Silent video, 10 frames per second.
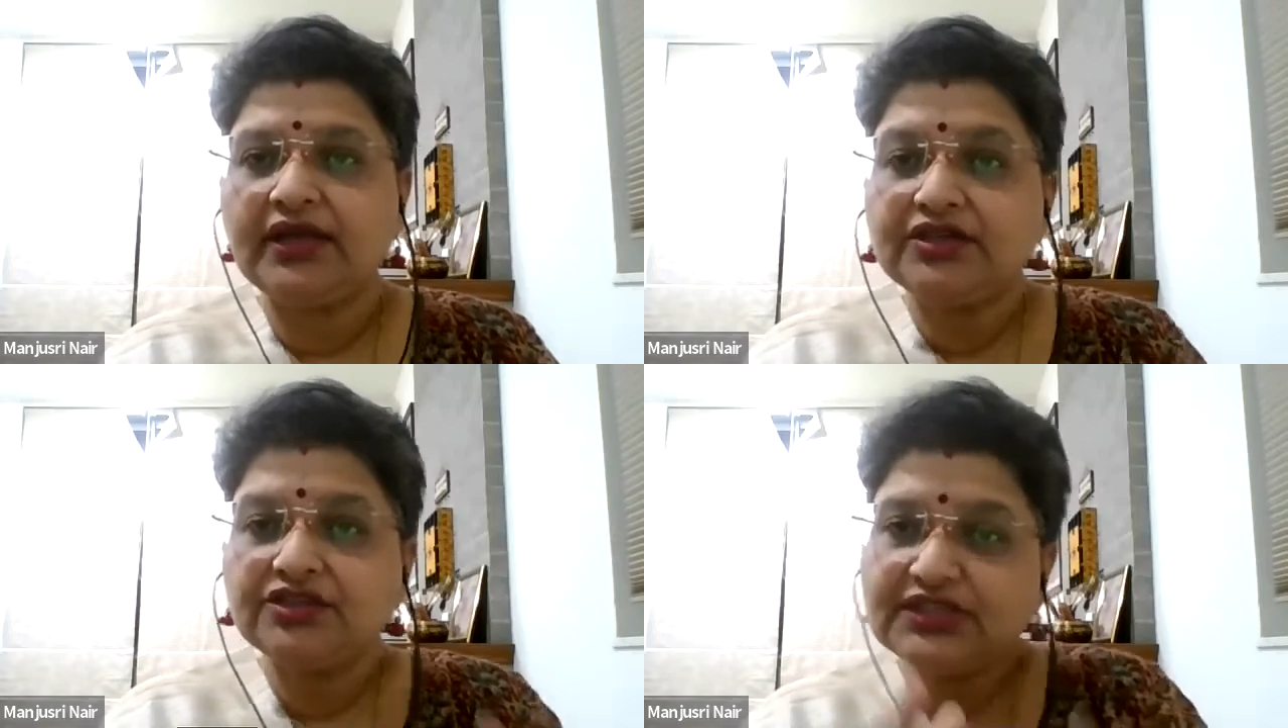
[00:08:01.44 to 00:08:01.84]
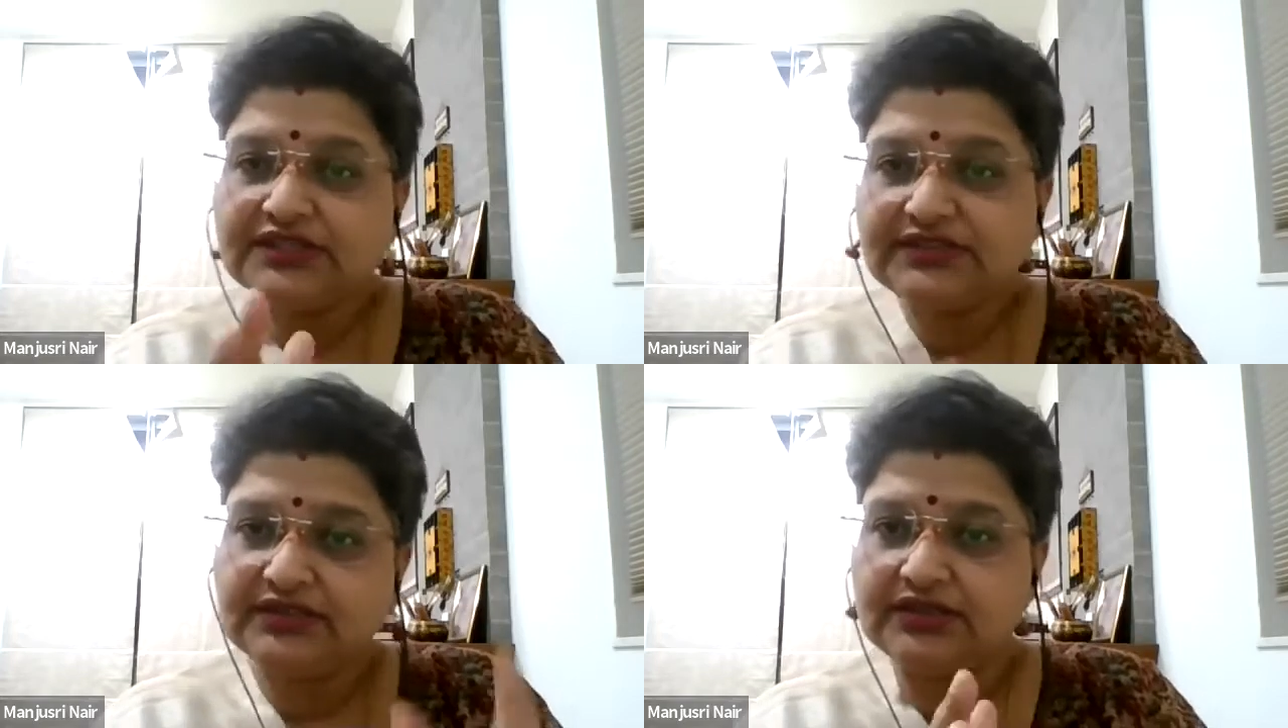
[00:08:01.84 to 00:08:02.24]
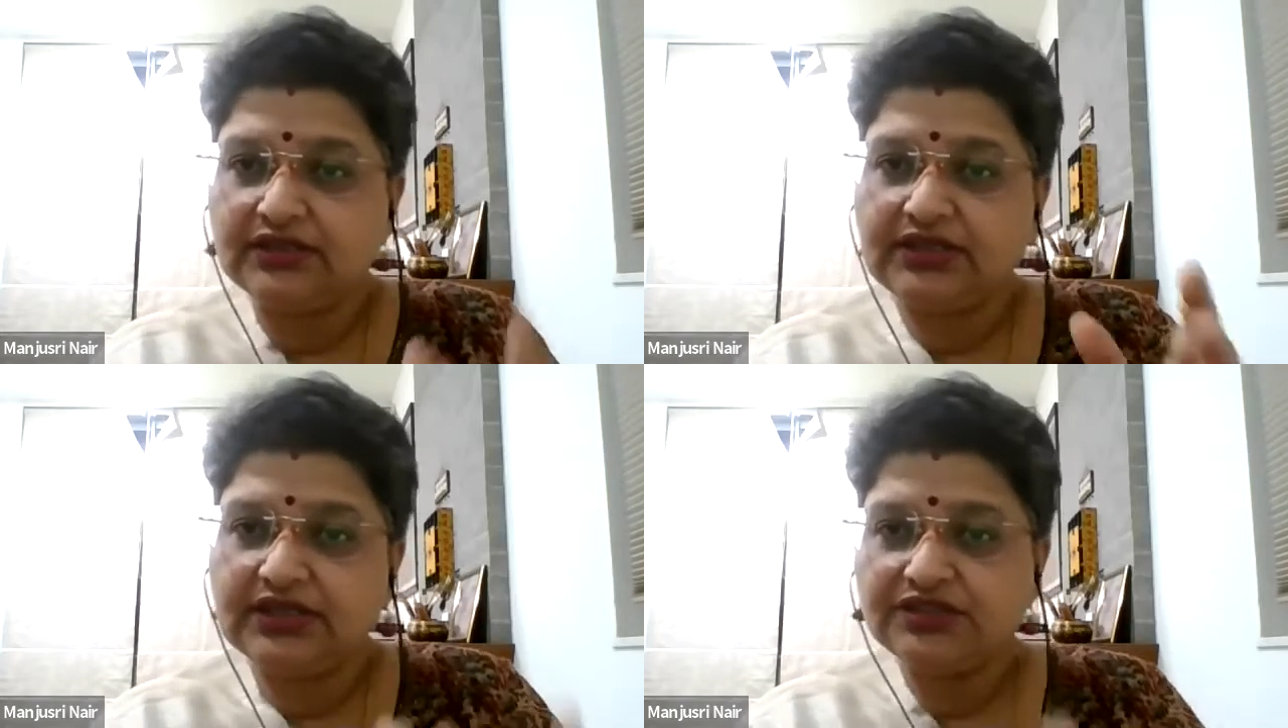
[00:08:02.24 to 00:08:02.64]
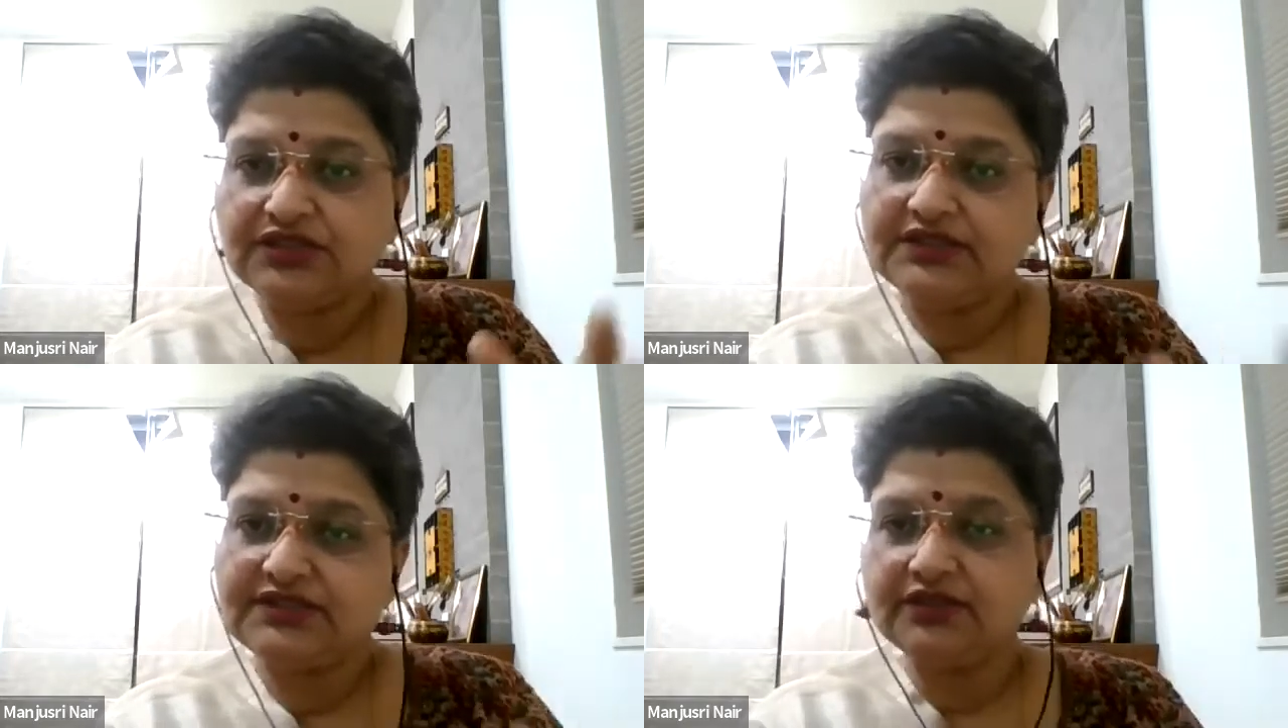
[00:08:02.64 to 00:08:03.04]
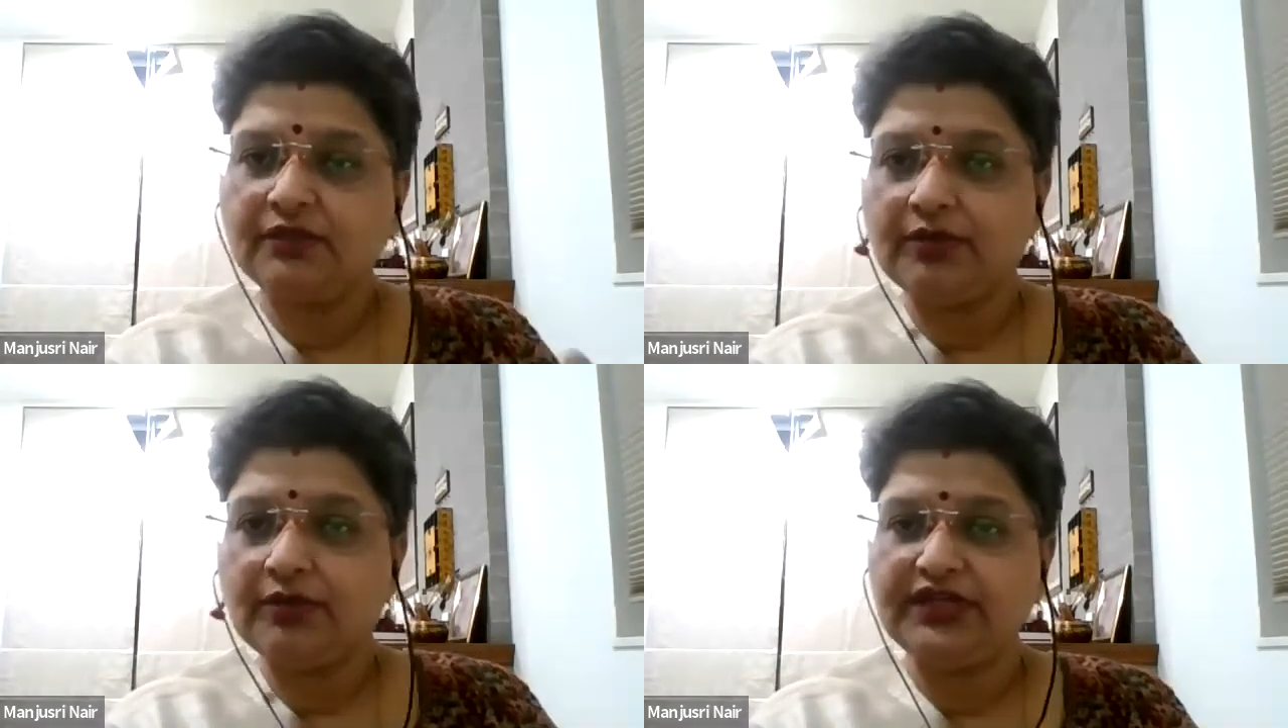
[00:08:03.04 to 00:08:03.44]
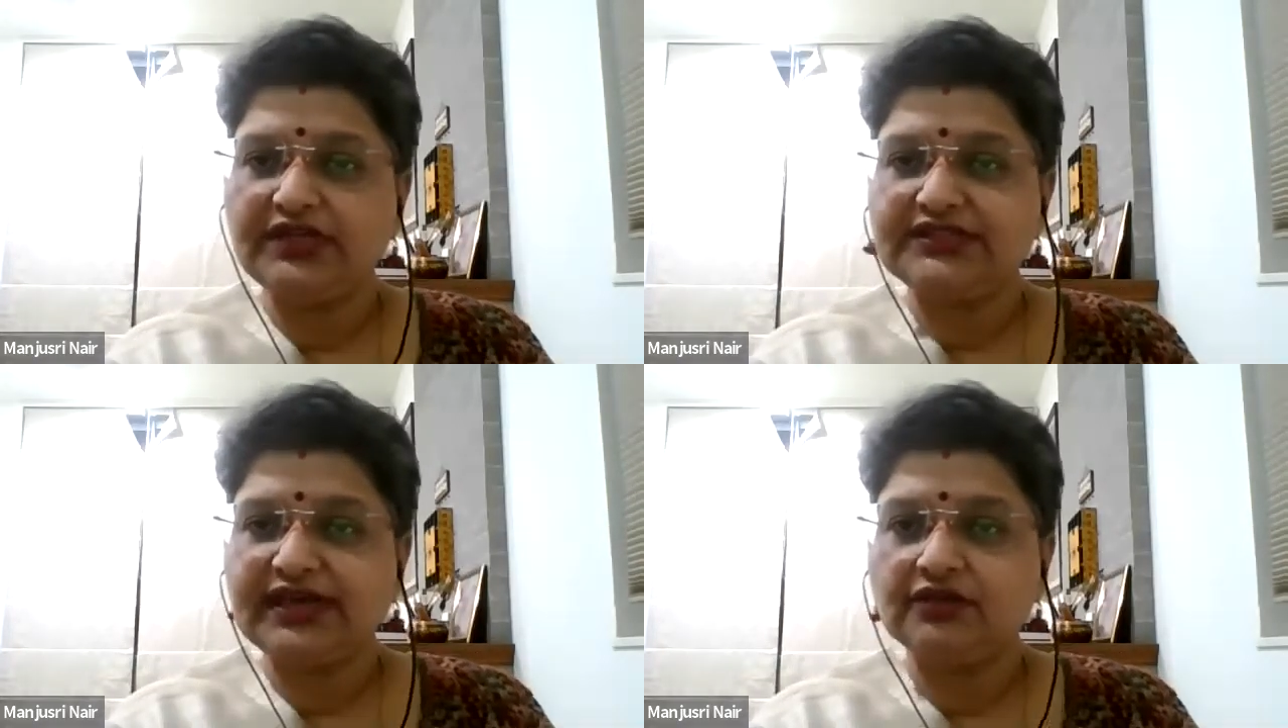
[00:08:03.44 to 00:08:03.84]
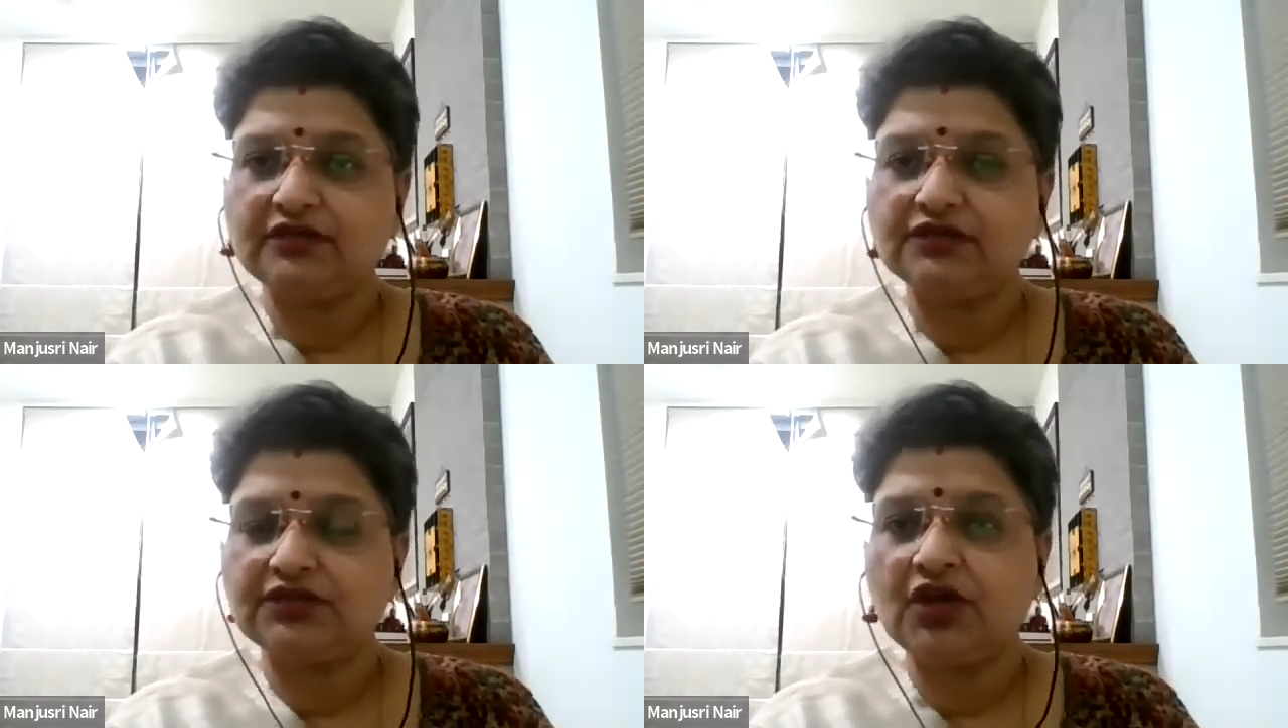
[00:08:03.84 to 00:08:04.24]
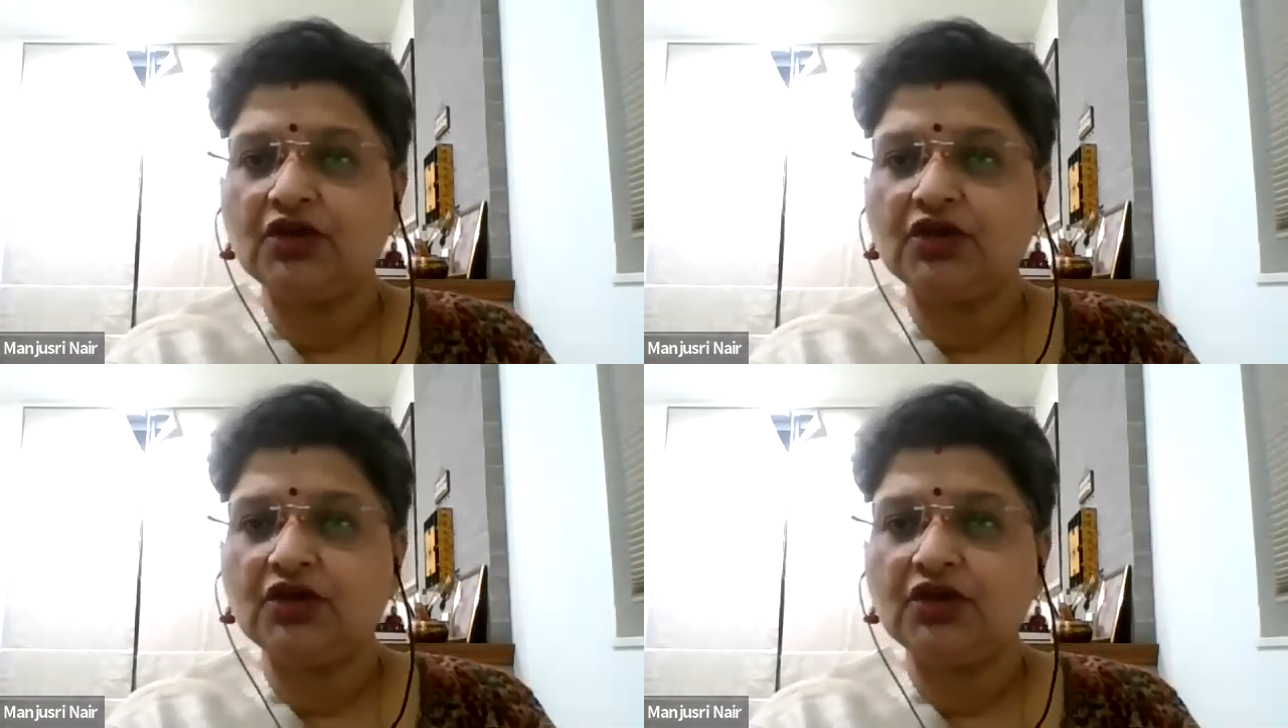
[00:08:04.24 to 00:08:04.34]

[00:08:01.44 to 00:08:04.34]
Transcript: adjusted my brain cycles.